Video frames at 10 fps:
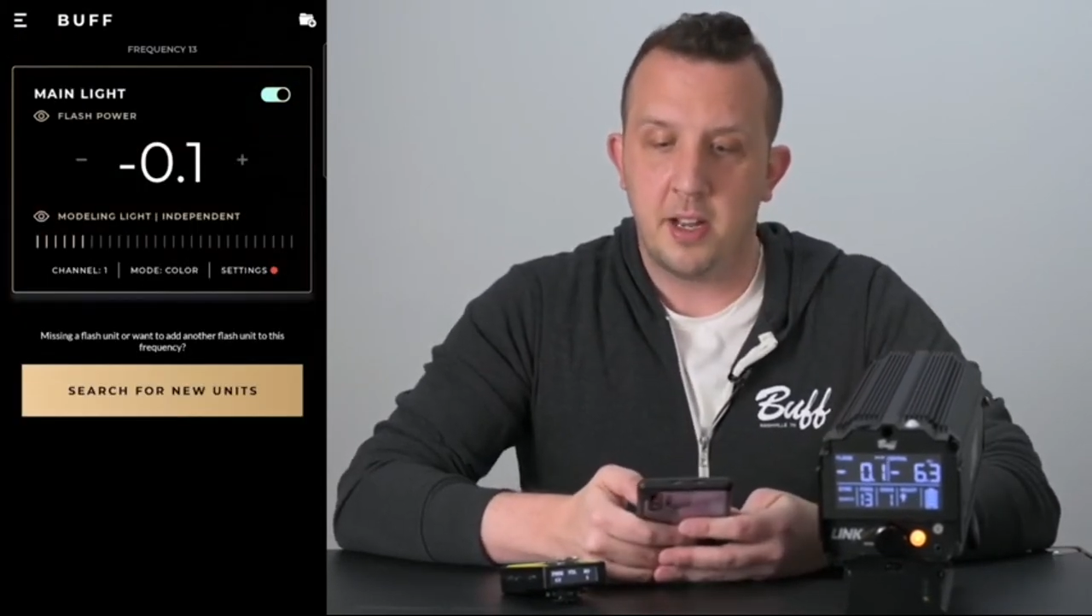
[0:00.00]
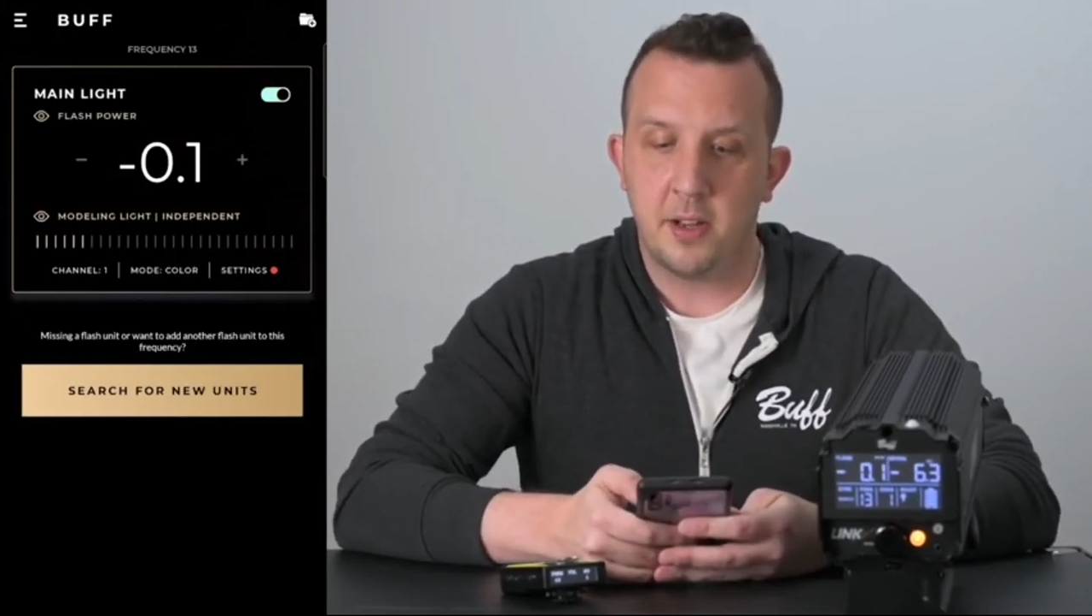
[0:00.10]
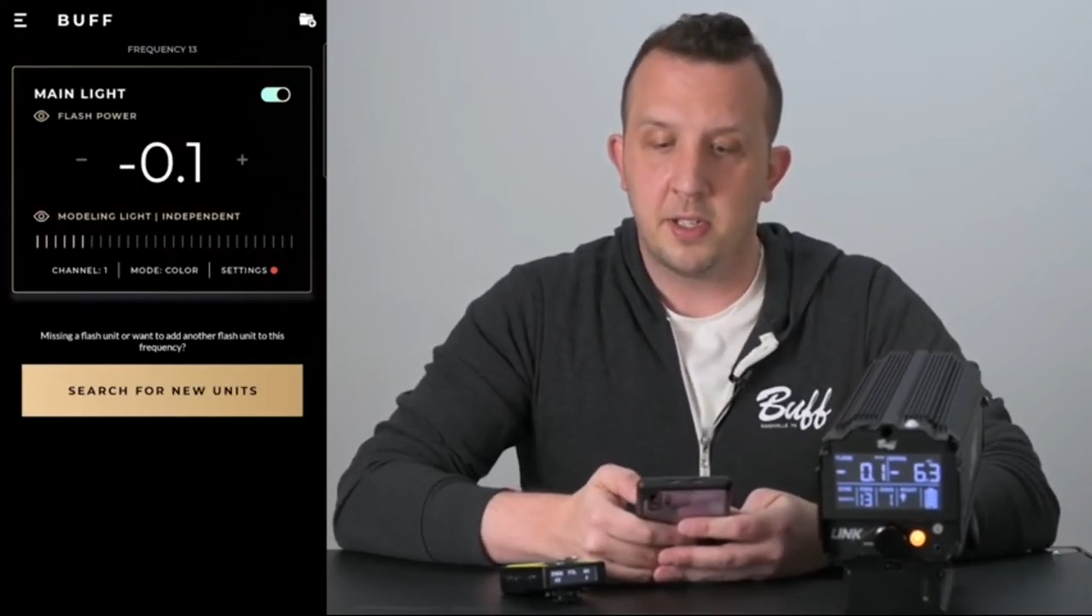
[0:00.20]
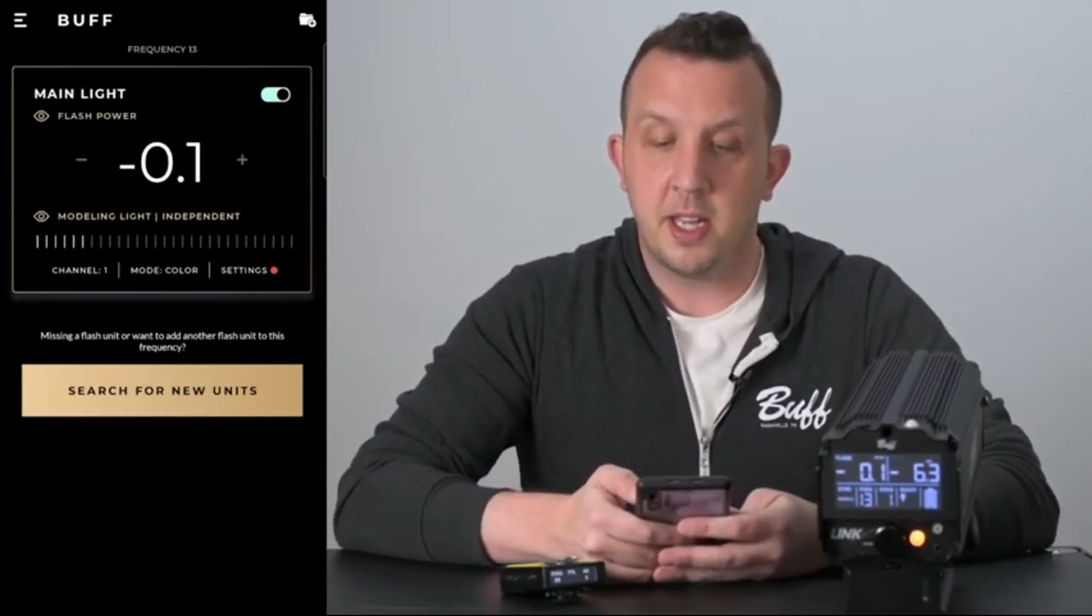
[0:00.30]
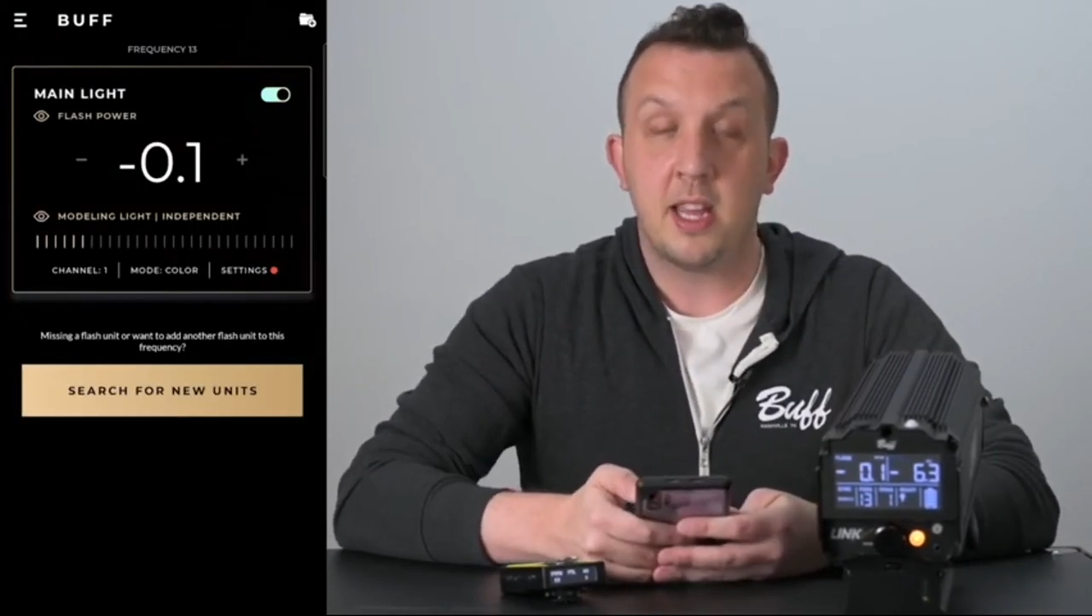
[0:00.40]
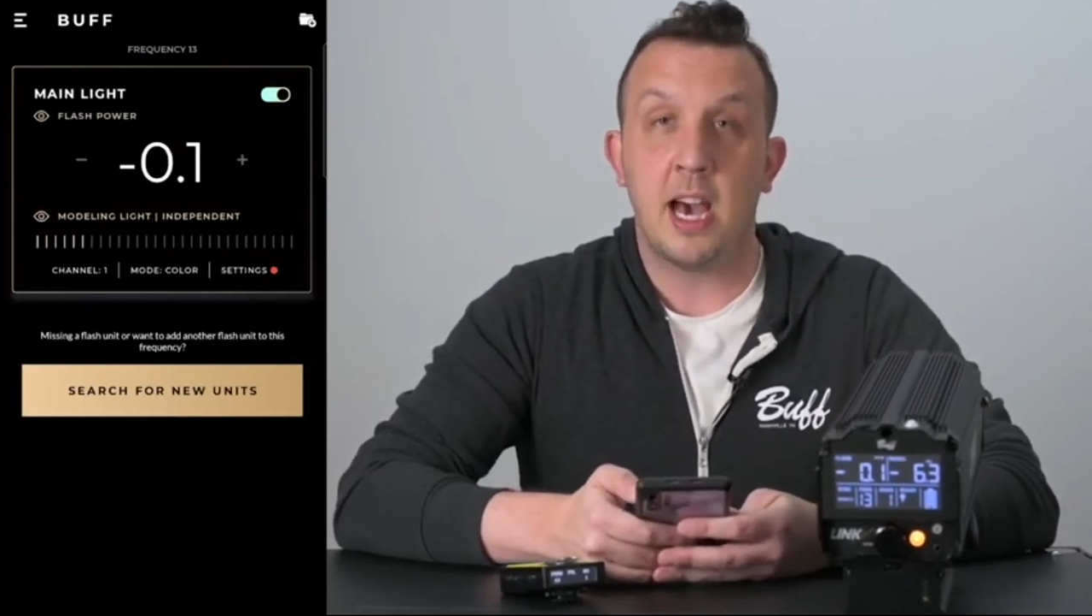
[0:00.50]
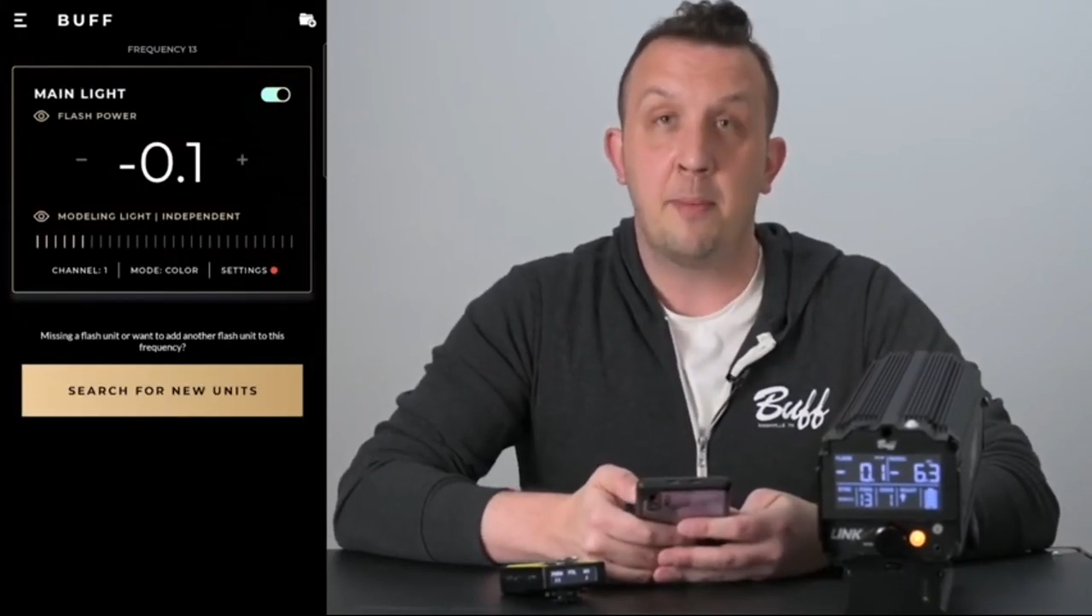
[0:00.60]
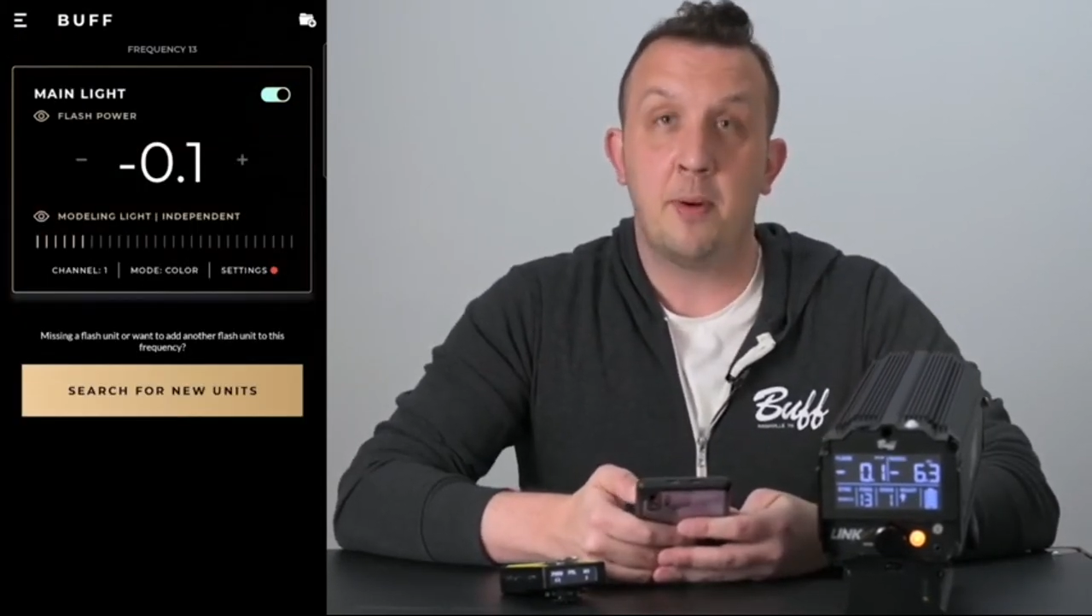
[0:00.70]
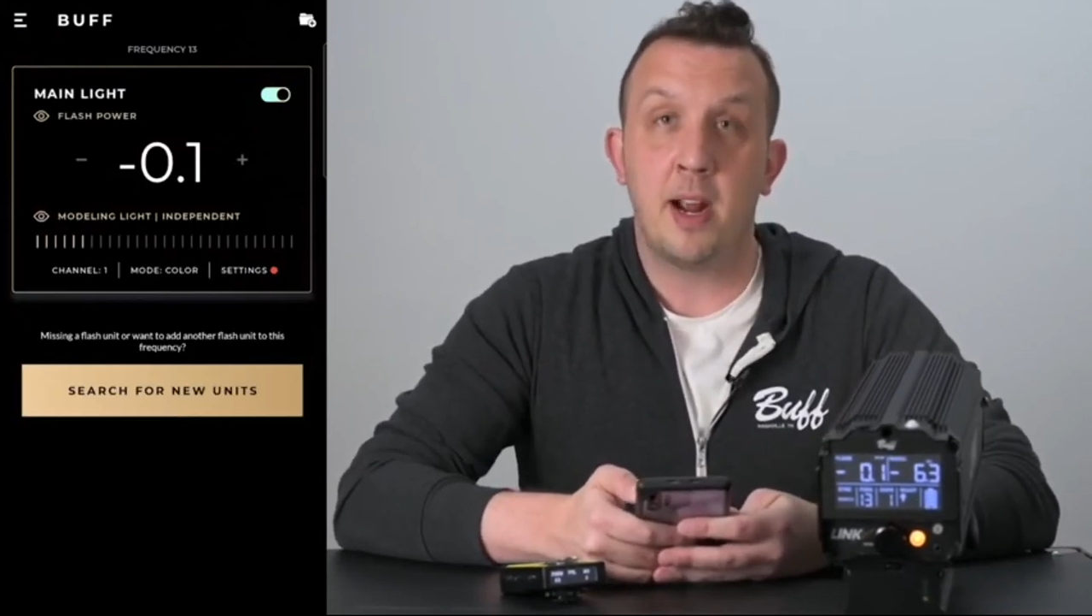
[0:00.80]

you'll see in the upper